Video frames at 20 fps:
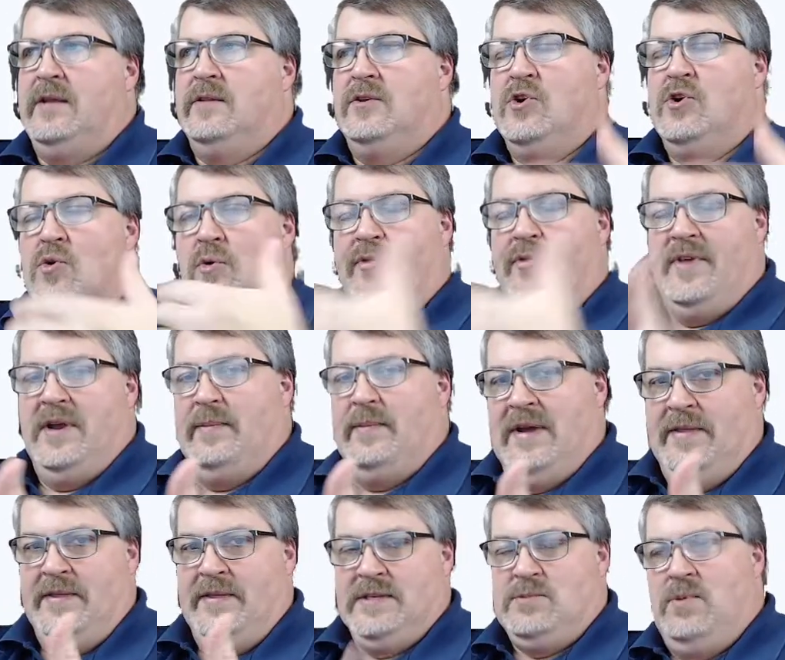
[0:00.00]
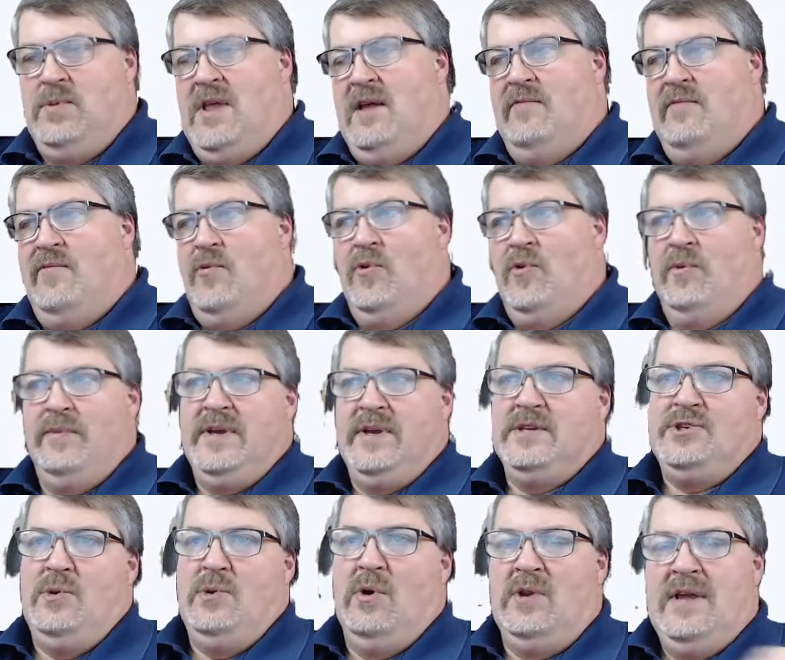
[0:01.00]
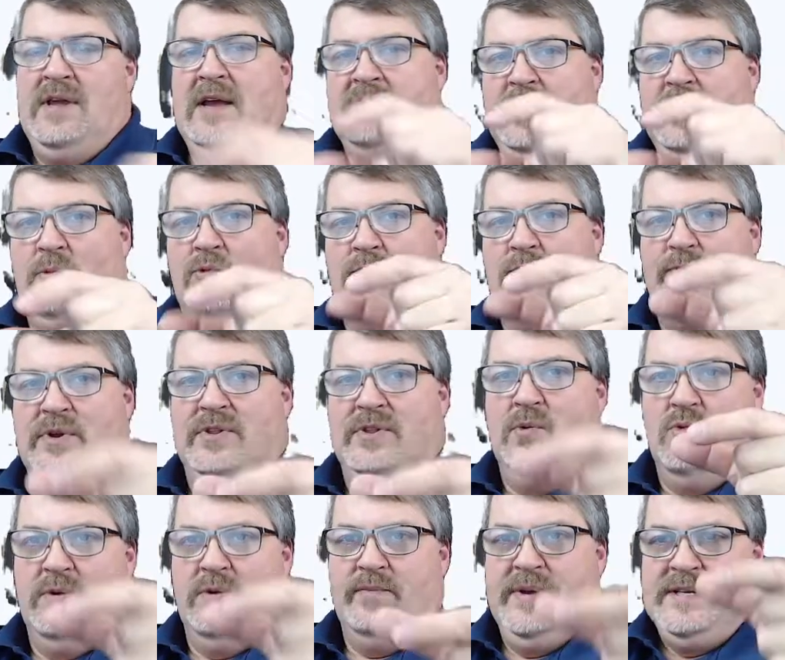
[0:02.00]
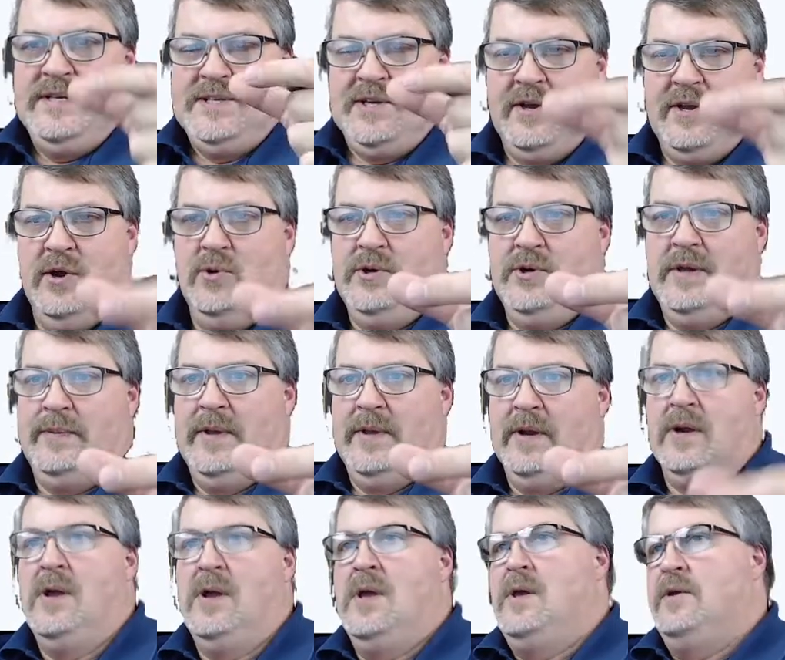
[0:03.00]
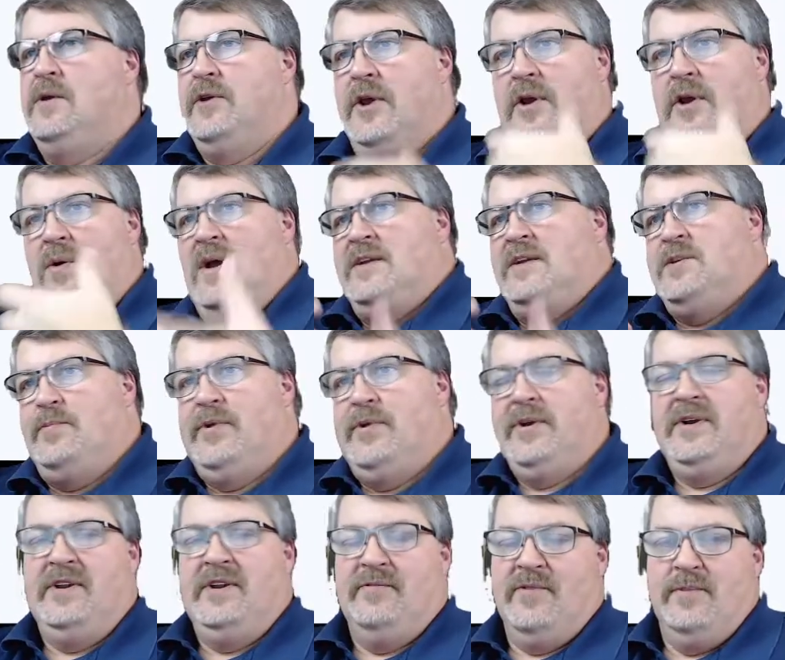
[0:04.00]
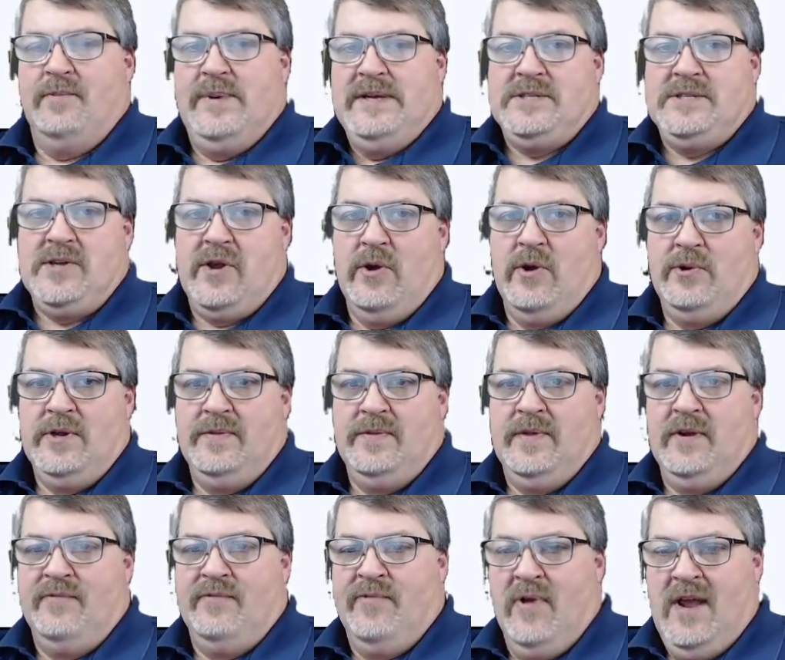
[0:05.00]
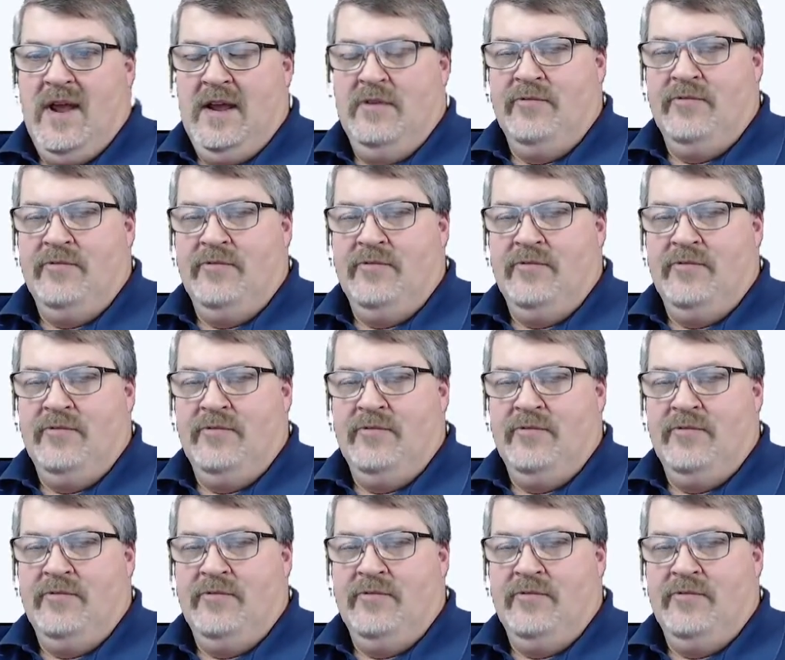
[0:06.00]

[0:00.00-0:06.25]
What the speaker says: Cool thing about this platform is you only have to put the one piece of code in there. You don't have to put a different piece of code in there for every